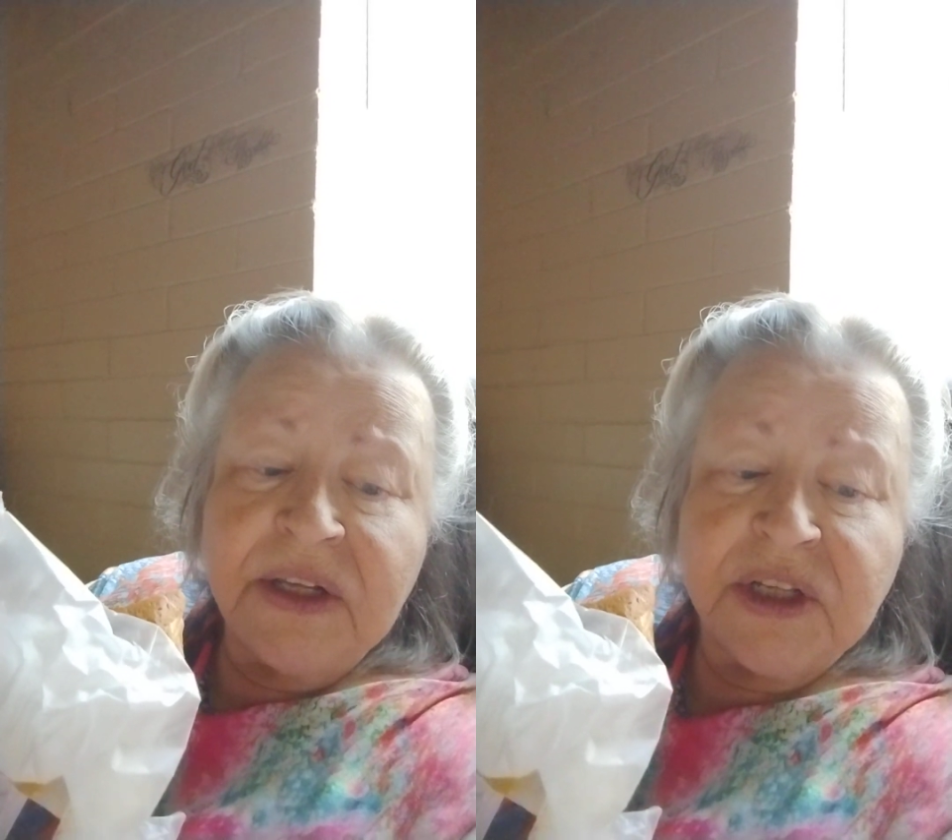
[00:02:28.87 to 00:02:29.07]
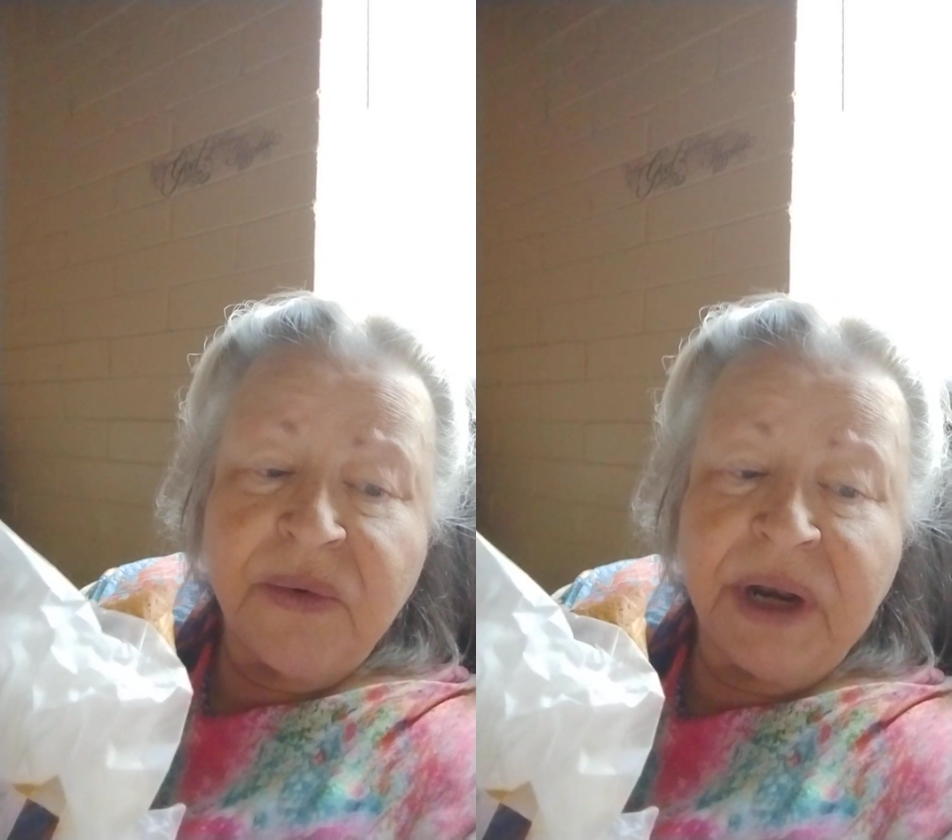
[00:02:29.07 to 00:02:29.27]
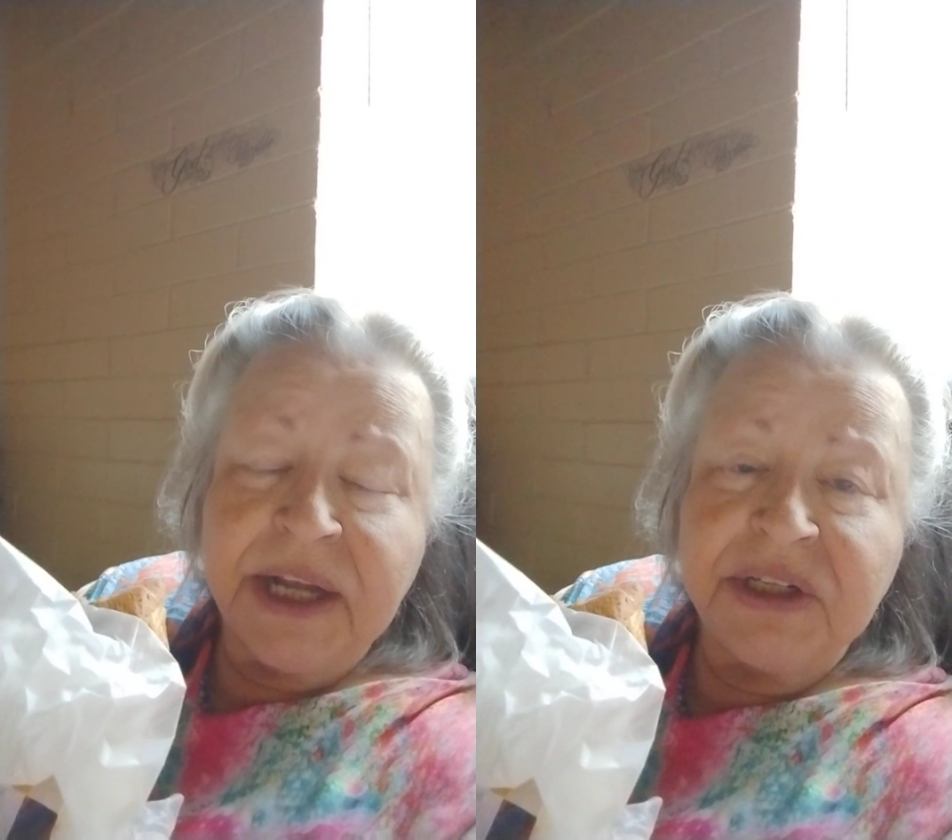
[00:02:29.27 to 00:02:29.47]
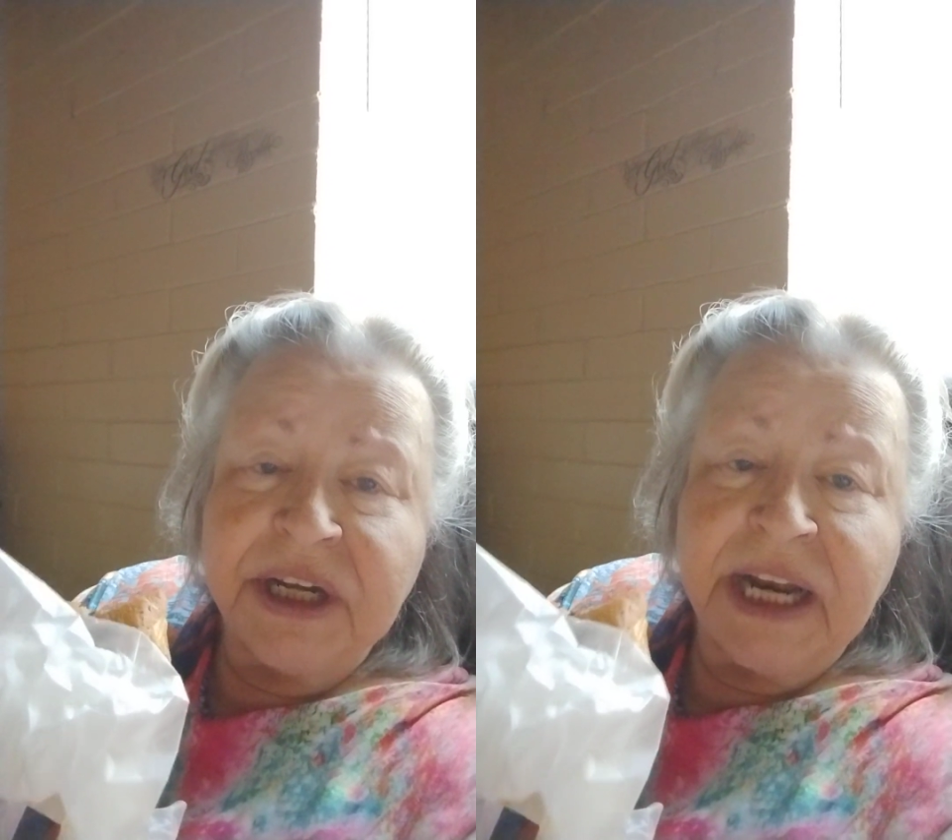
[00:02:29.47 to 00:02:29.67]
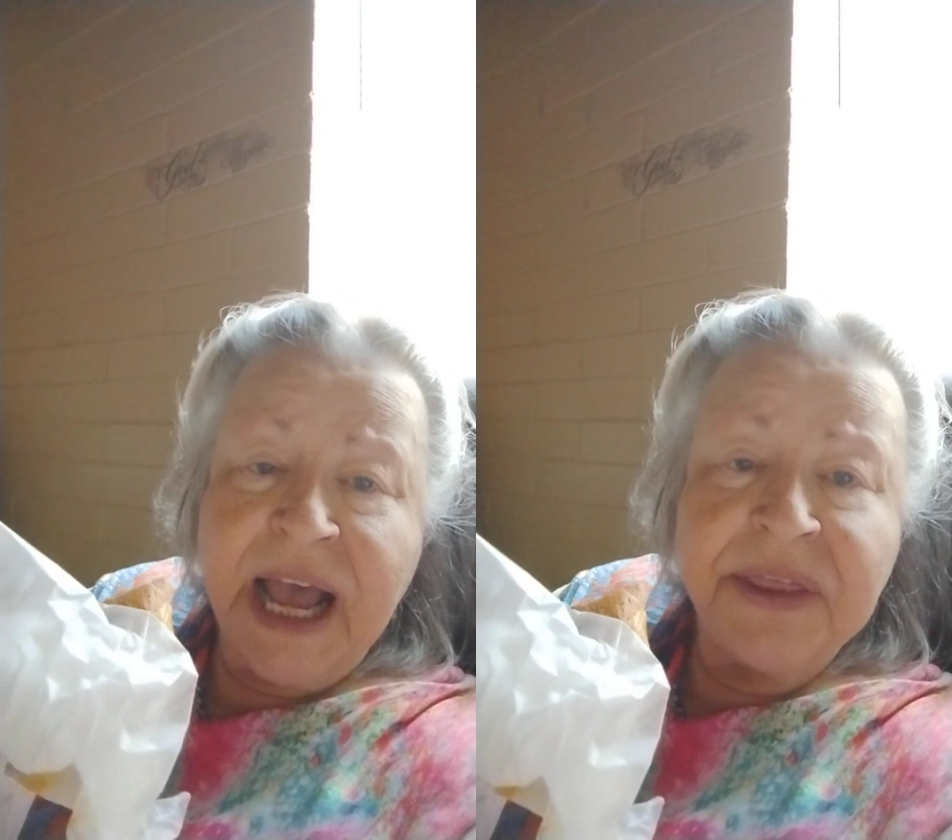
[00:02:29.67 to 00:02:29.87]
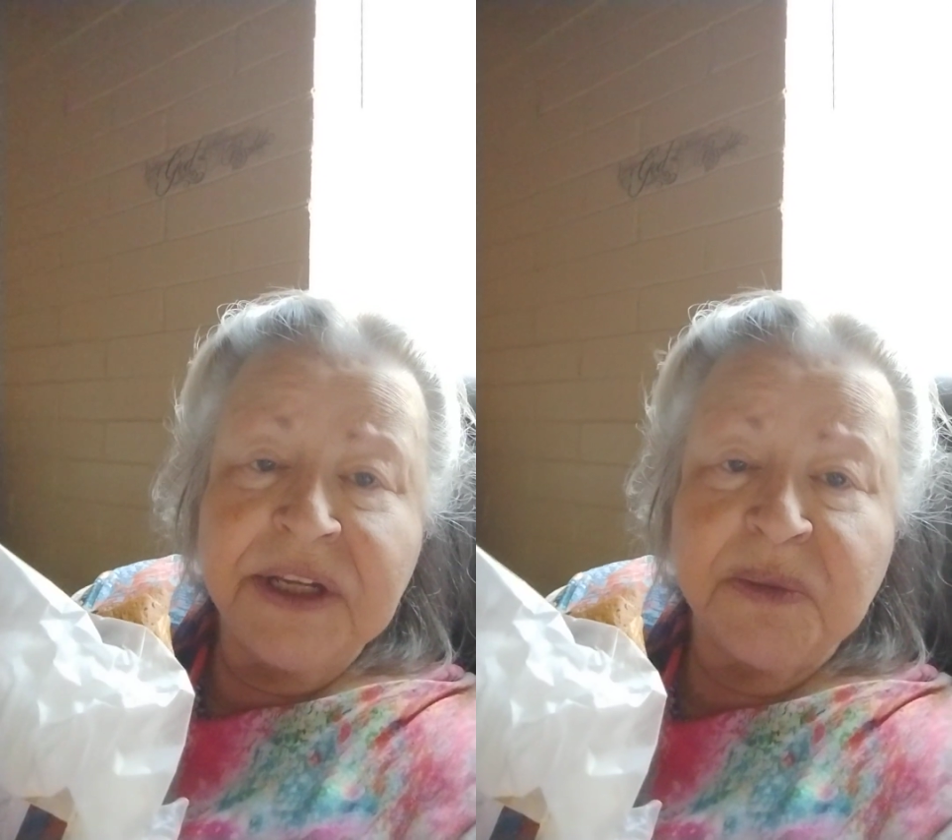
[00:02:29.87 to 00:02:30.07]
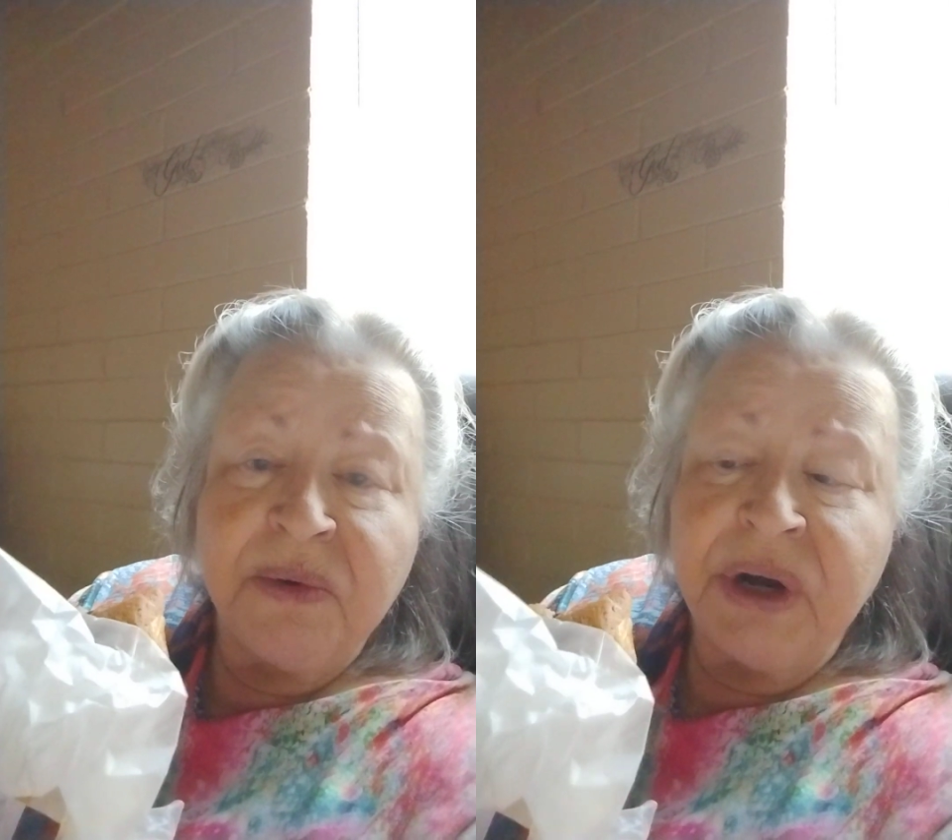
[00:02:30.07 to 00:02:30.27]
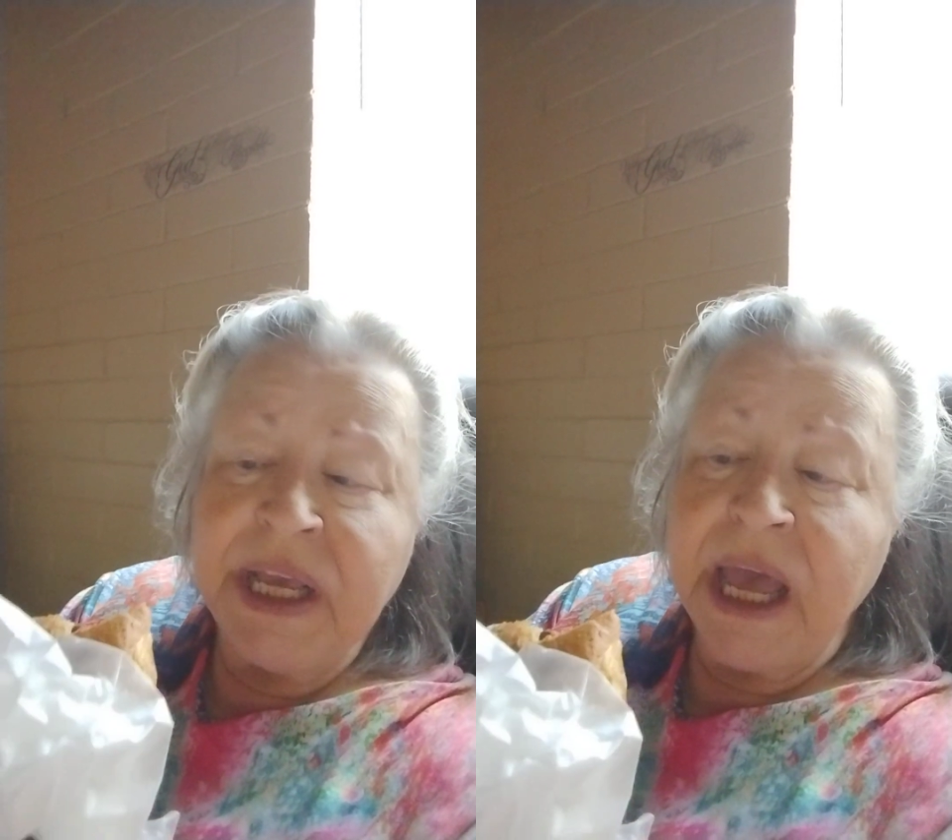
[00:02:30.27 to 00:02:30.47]
So when I took it out this
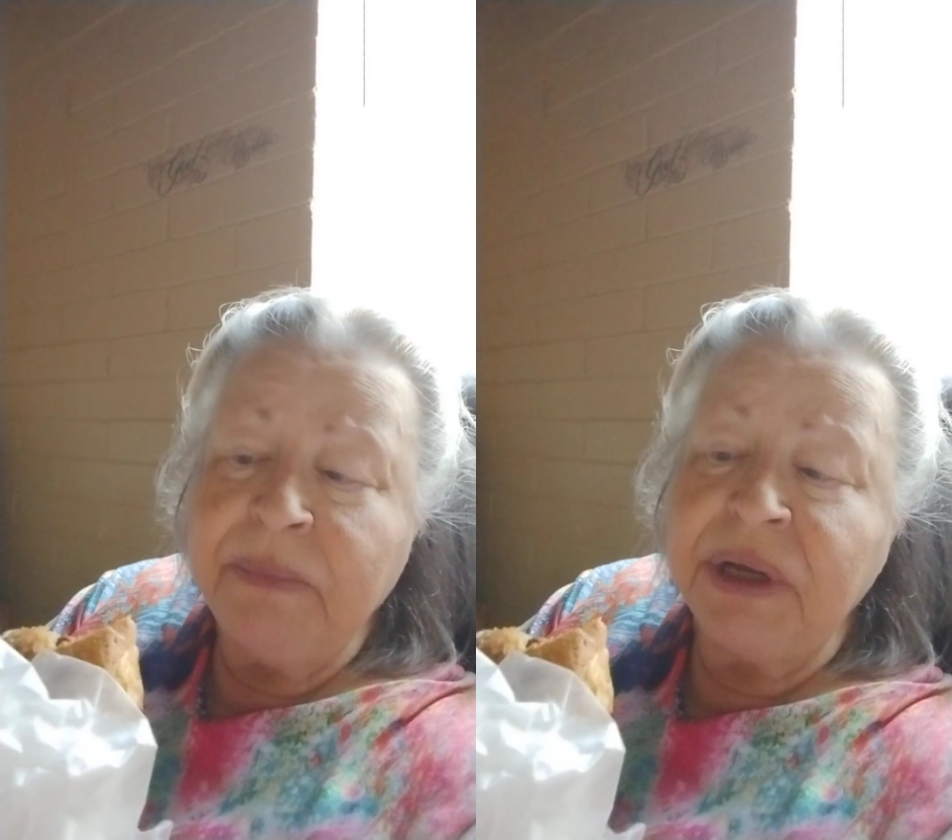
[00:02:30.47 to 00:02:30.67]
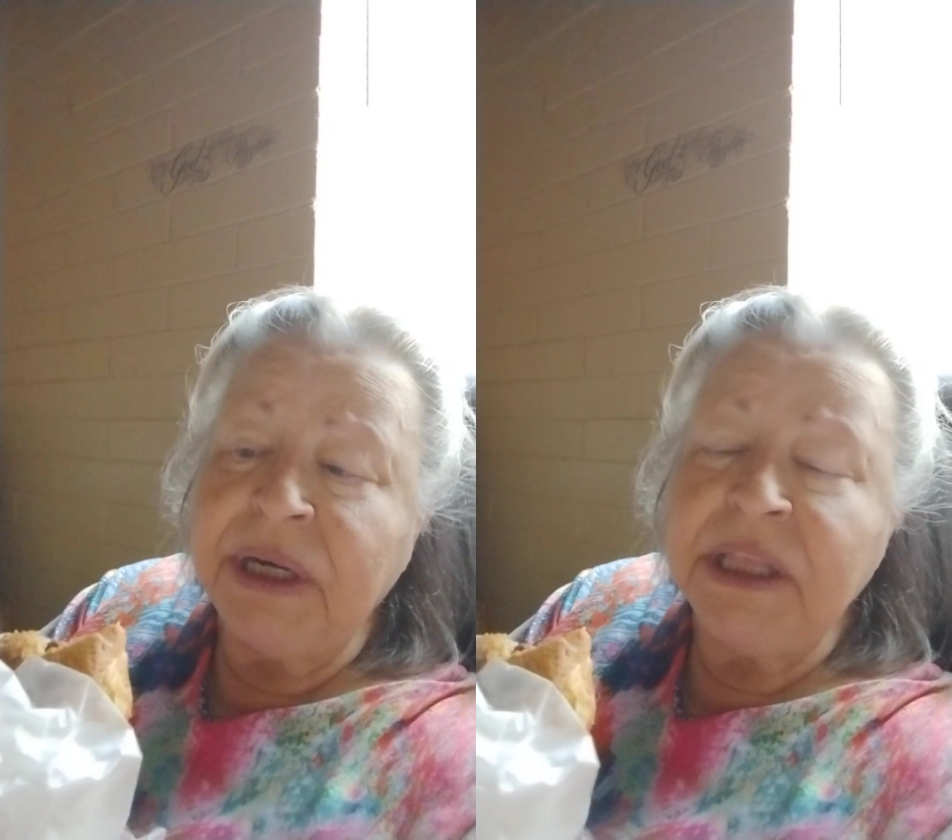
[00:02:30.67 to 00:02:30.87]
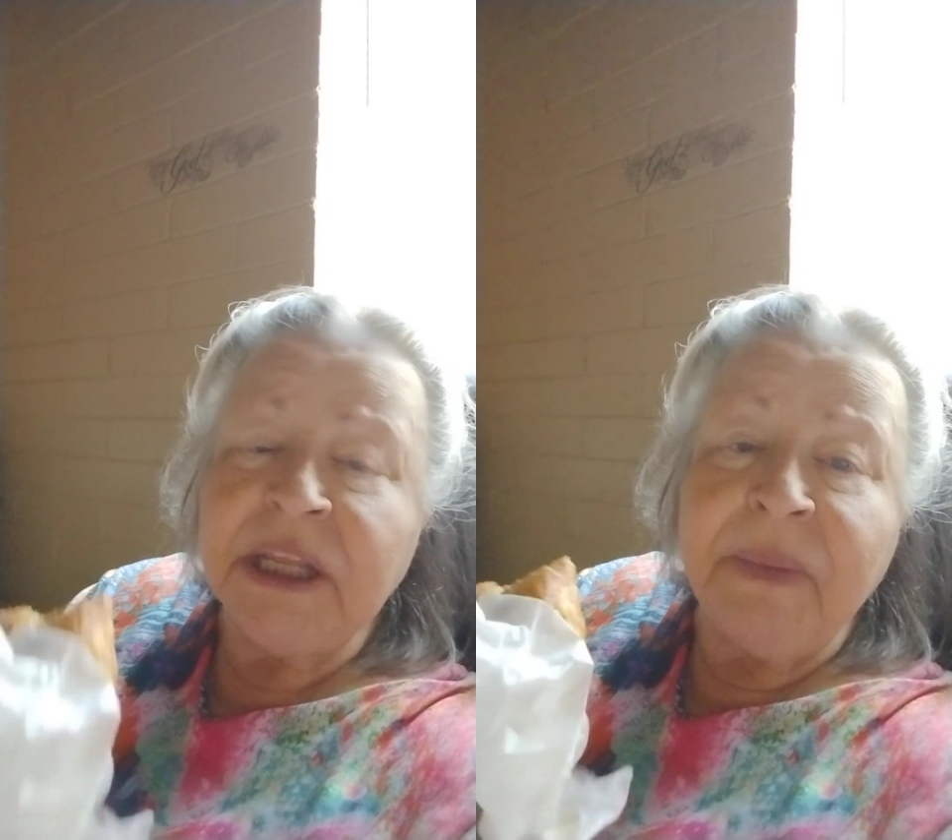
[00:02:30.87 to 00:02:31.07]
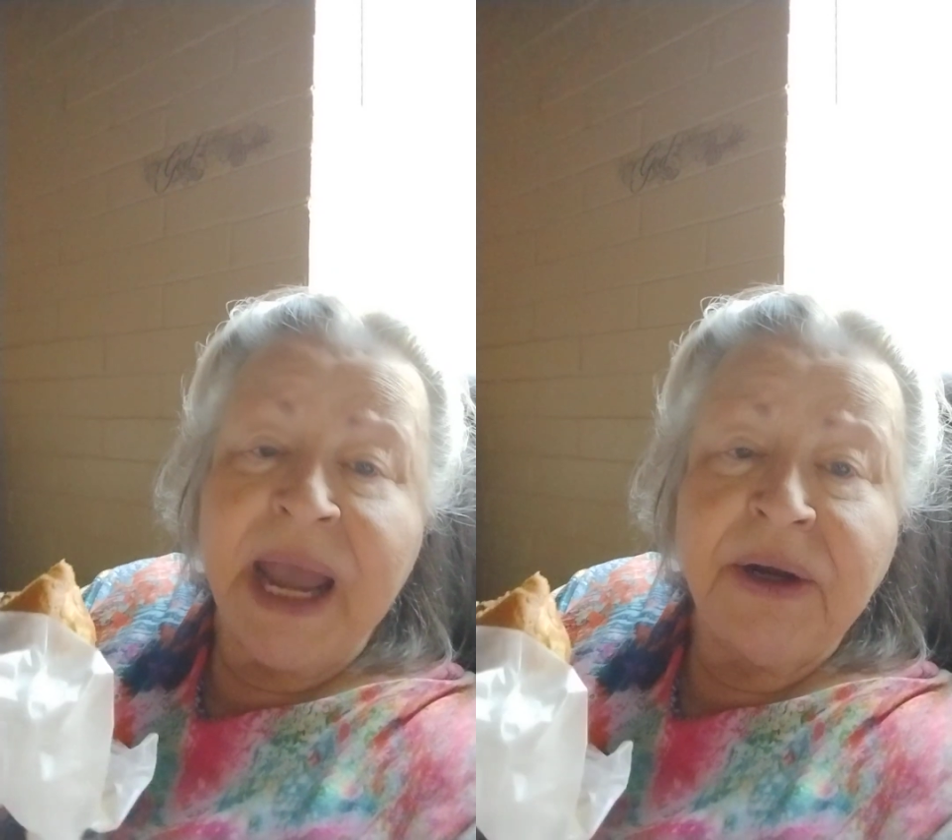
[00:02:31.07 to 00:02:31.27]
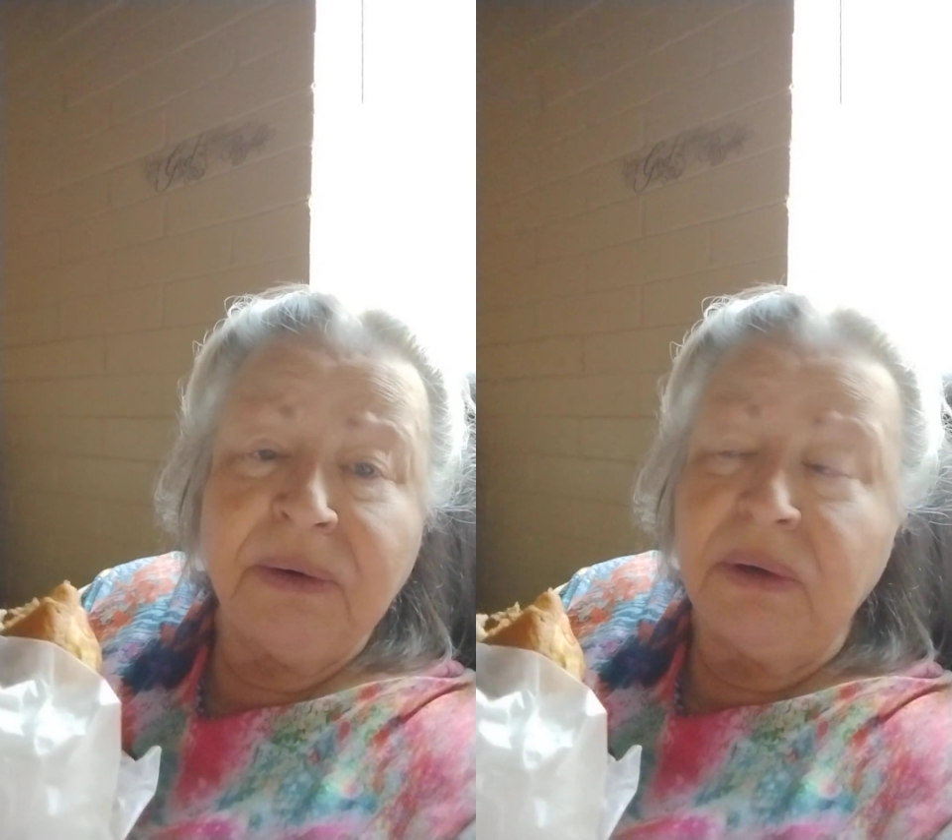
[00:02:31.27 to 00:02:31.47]
morning, I put it in the